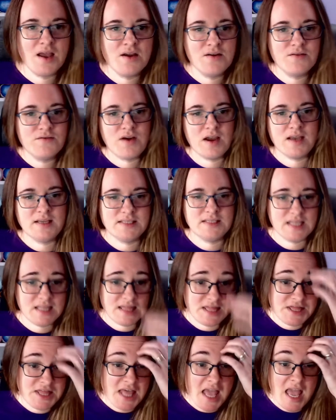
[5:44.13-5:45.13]
Right, so
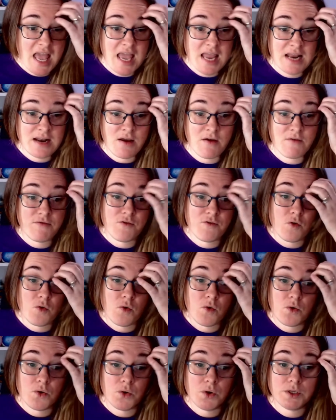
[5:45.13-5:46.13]
then
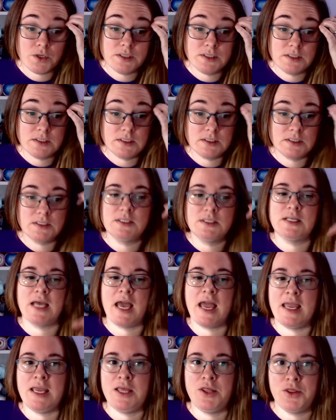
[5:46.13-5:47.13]
for
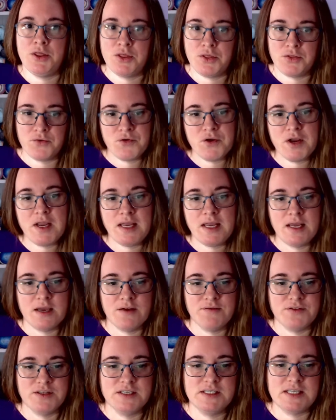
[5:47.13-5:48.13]
day three
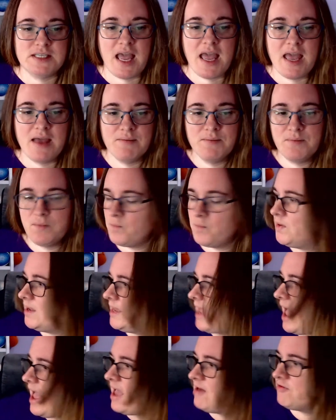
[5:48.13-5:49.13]
of the set, we
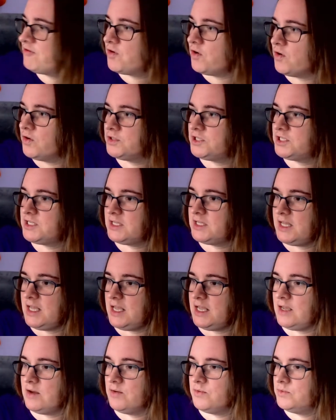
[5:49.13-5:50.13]
have got
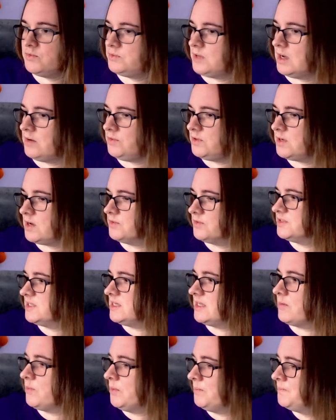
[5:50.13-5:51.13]
the, you can't see
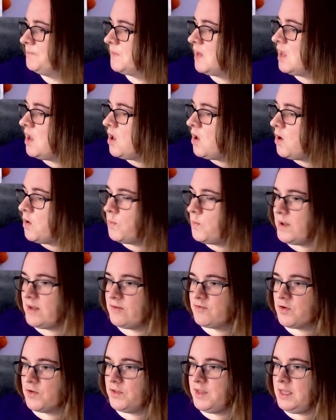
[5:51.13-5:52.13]
that one.
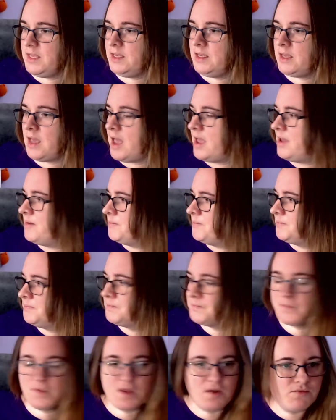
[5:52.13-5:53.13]
We've got the
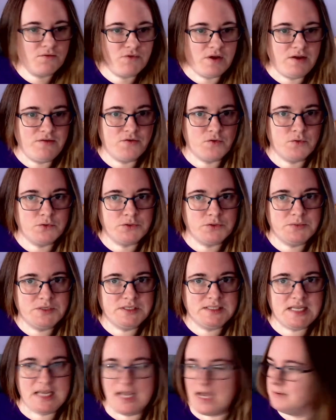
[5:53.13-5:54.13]
reef
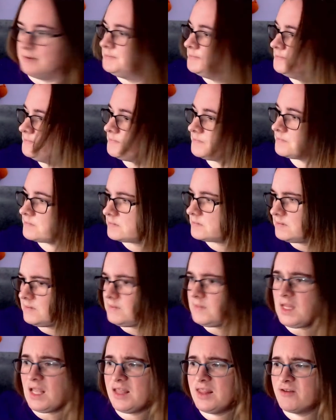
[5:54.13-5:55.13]
ornaments here.
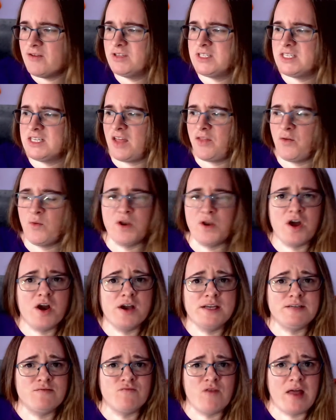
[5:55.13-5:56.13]
There is another one
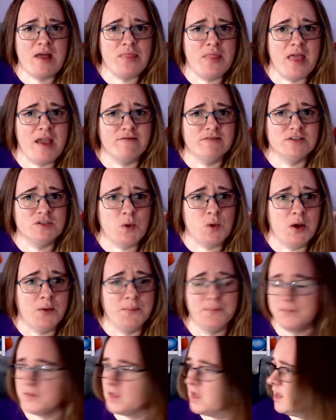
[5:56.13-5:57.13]
hiding around there as well.
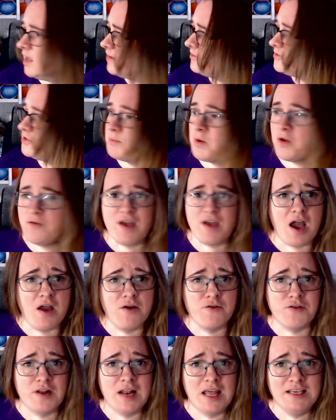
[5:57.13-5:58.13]
I'll have to move it
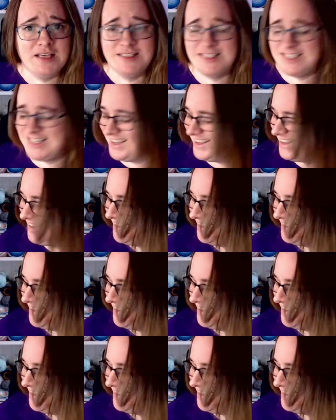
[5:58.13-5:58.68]
over later.